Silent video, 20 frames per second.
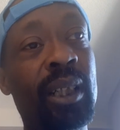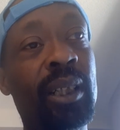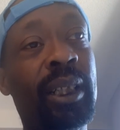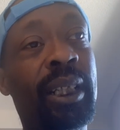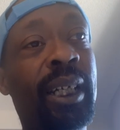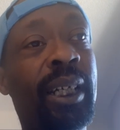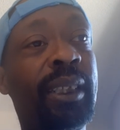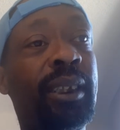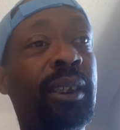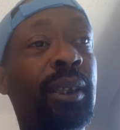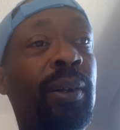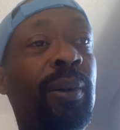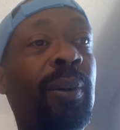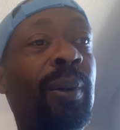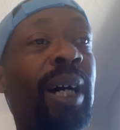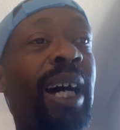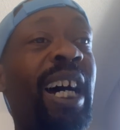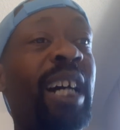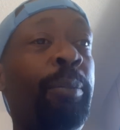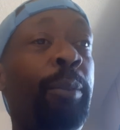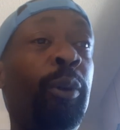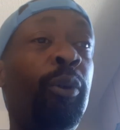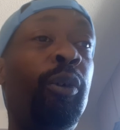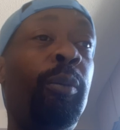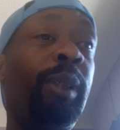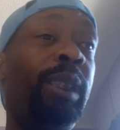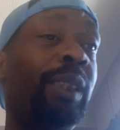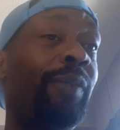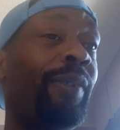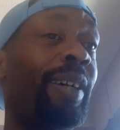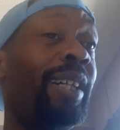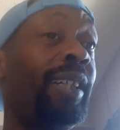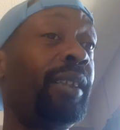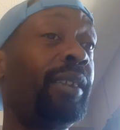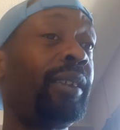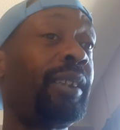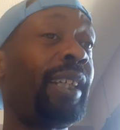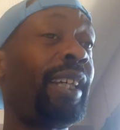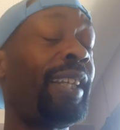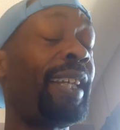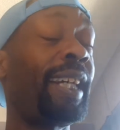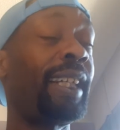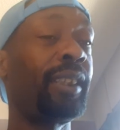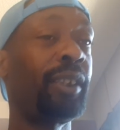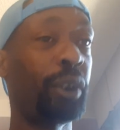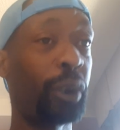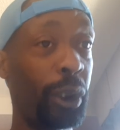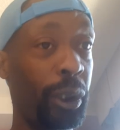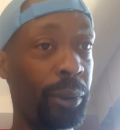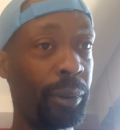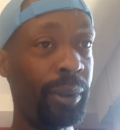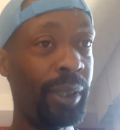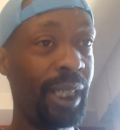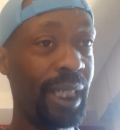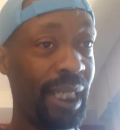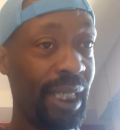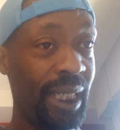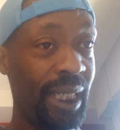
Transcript: Okay, so I'd be remiss if I didn't say that too,